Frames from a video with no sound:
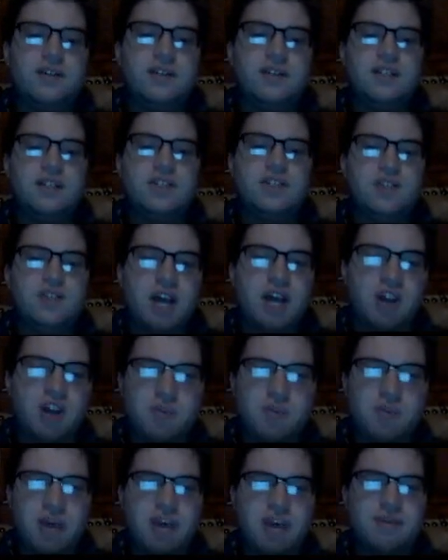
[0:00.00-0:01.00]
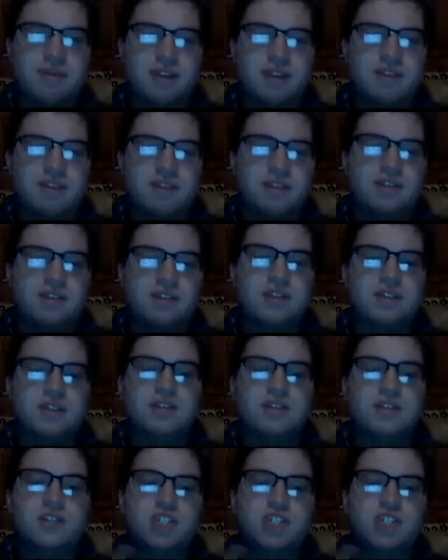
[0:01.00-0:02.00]
designer babies,
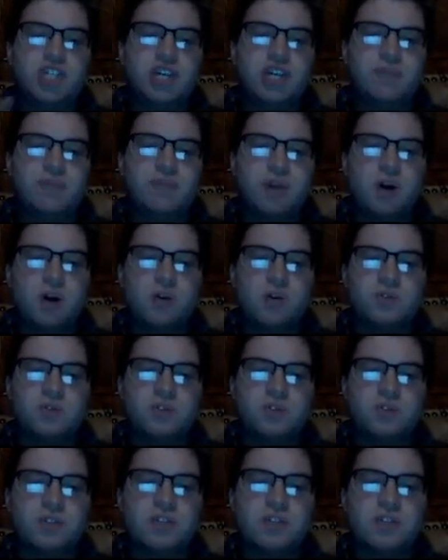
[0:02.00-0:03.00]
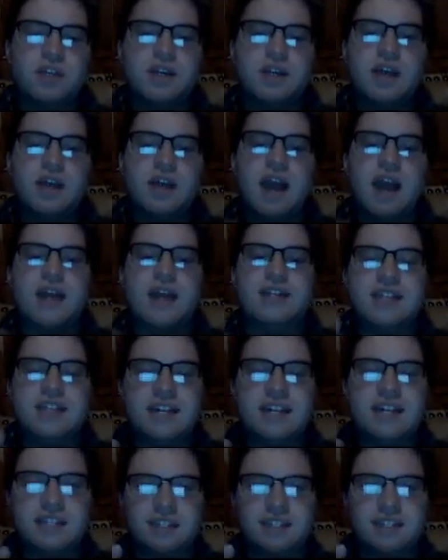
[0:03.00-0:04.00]
GMOs, and
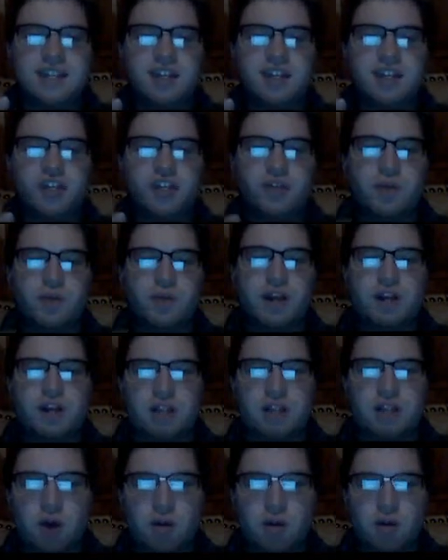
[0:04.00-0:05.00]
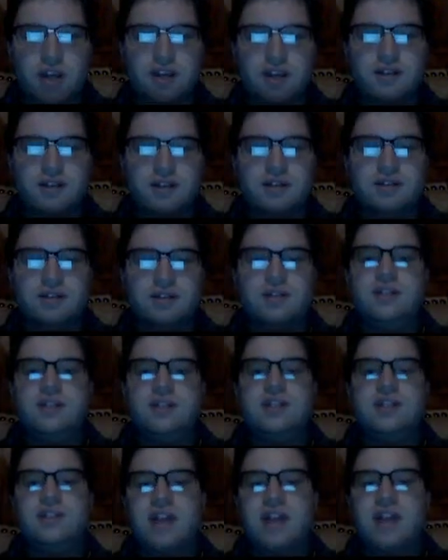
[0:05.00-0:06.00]
de-extinction, right? Cloning,
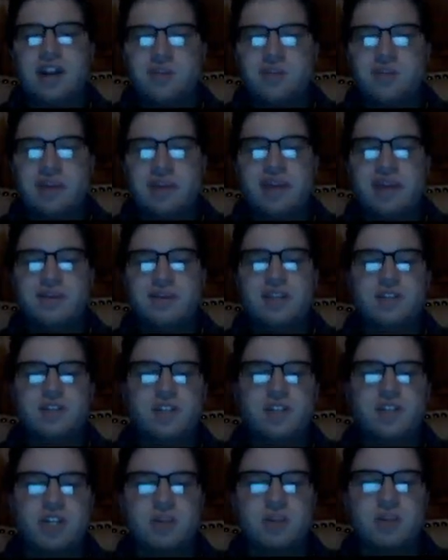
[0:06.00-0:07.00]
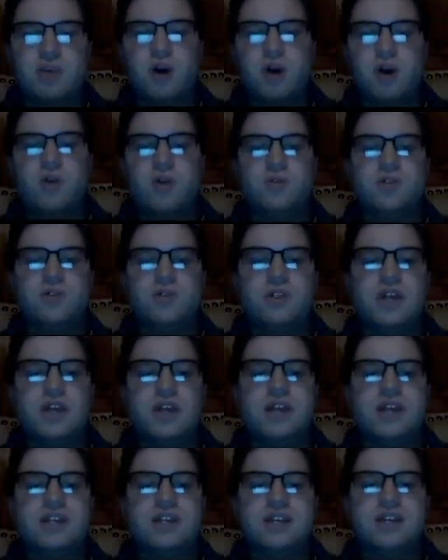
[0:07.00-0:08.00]
designer babies, GMOs,
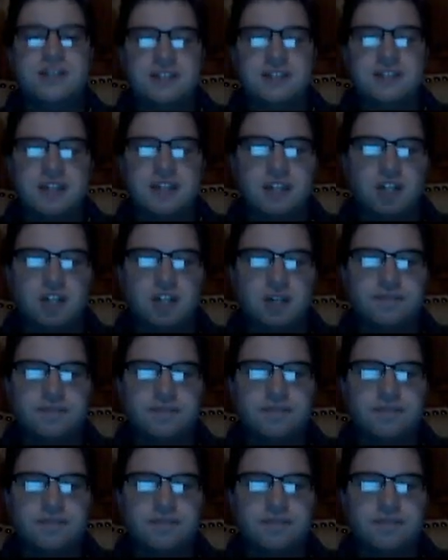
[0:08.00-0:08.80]
and de-extinction.